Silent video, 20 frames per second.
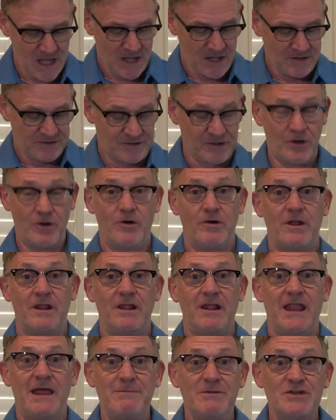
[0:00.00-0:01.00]
So
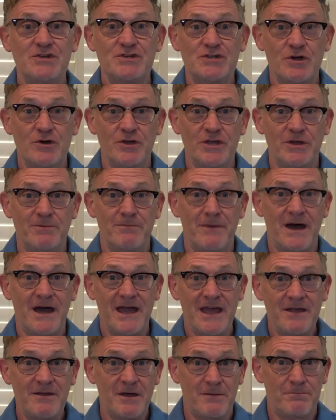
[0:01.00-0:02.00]
let me show you
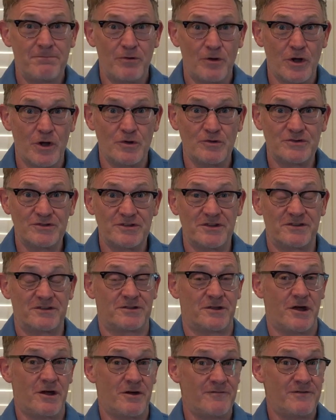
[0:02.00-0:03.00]
my approach to
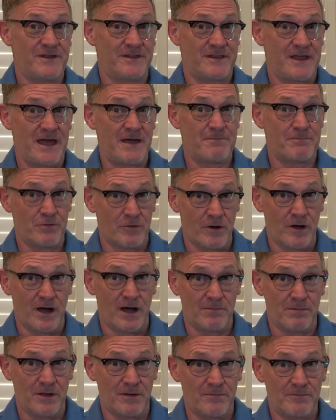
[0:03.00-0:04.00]
solving that
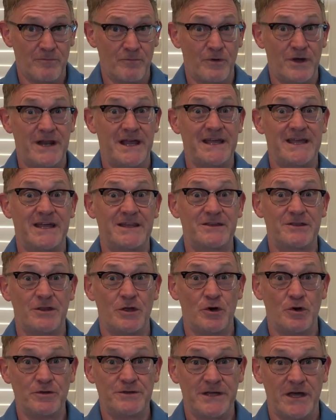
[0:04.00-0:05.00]
problem when I get to the
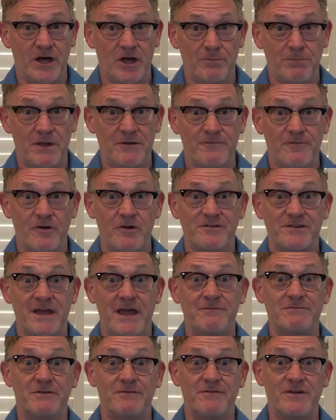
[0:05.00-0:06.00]
hotel. But first I
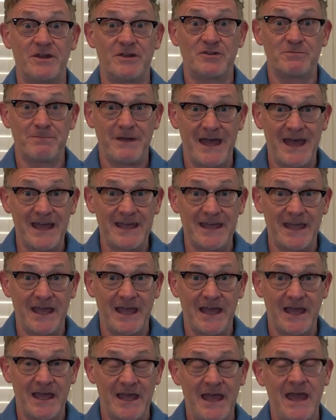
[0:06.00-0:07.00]
have to finish
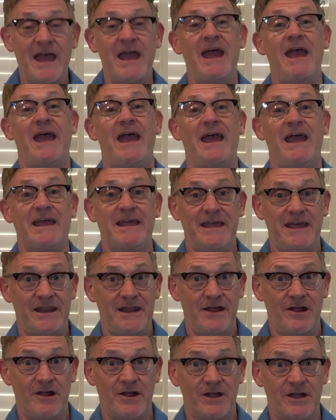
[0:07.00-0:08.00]
packing and get a
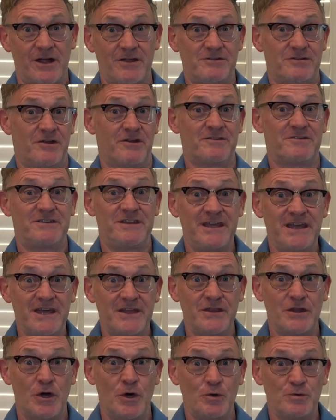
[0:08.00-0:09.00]
haircut. So I'll see you
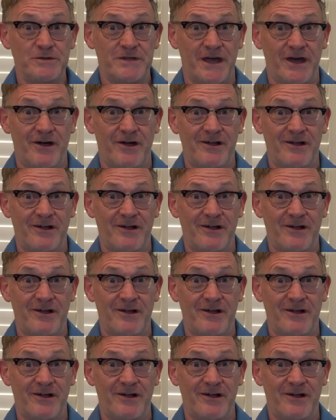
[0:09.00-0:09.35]
in the hotel.